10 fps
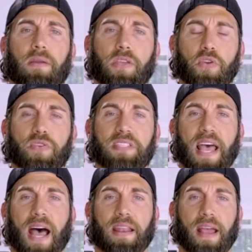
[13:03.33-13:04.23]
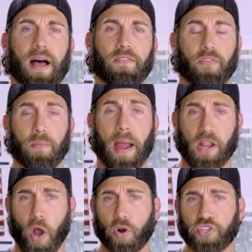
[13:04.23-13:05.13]
use that for my
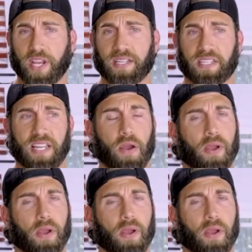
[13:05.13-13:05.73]
coaching to say,